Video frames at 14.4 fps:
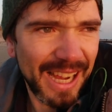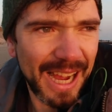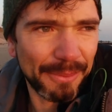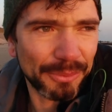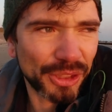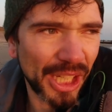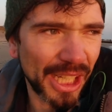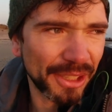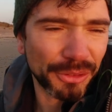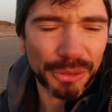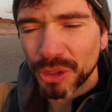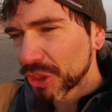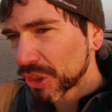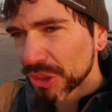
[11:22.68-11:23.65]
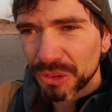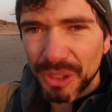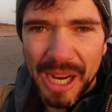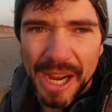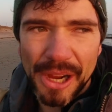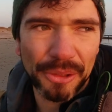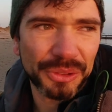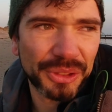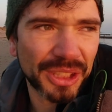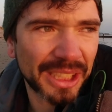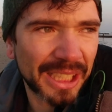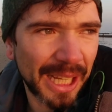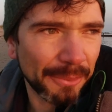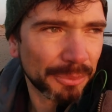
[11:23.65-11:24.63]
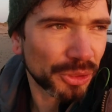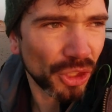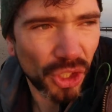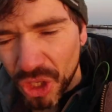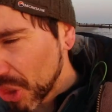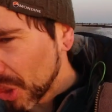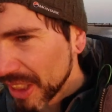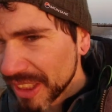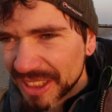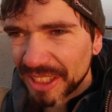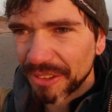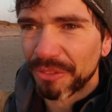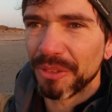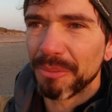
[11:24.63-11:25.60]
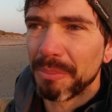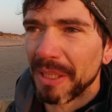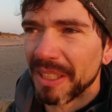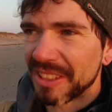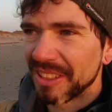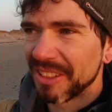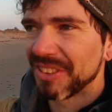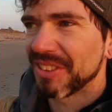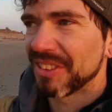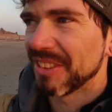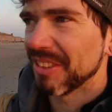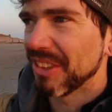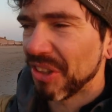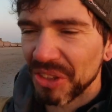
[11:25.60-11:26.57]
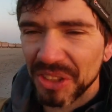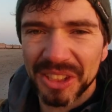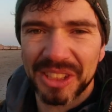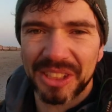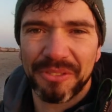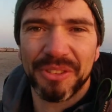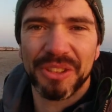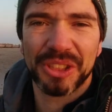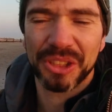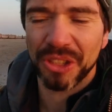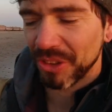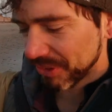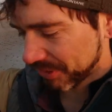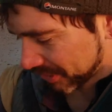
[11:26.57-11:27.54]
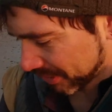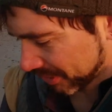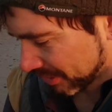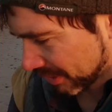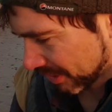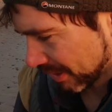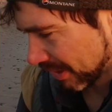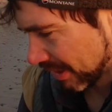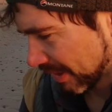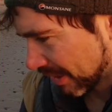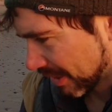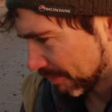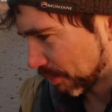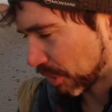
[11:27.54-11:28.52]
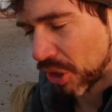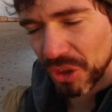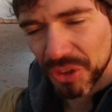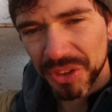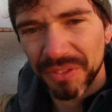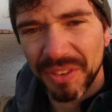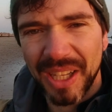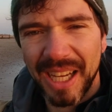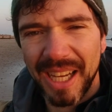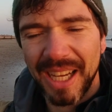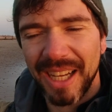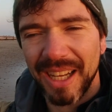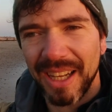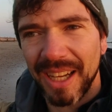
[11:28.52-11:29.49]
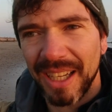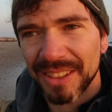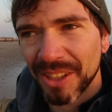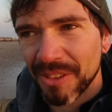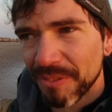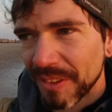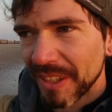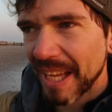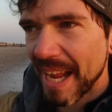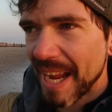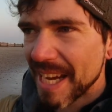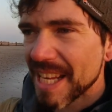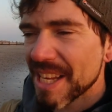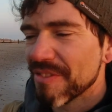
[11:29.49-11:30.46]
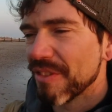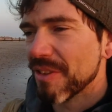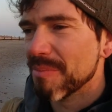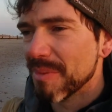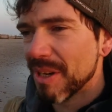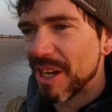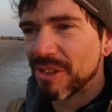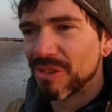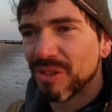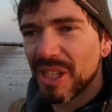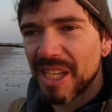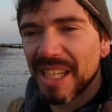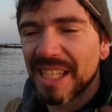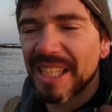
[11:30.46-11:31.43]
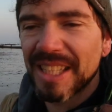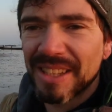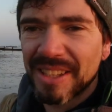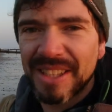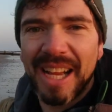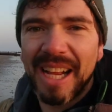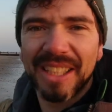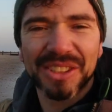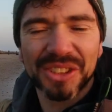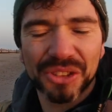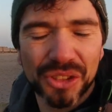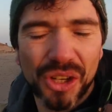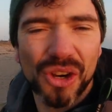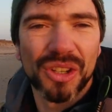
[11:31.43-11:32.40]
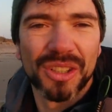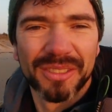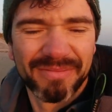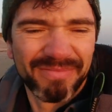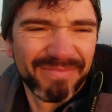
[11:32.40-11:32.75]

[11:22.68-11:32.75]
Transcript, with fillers: I'm trying to rush around and capture all these different pictures and all these different shots, and because of that I don't think any of them are really that strong,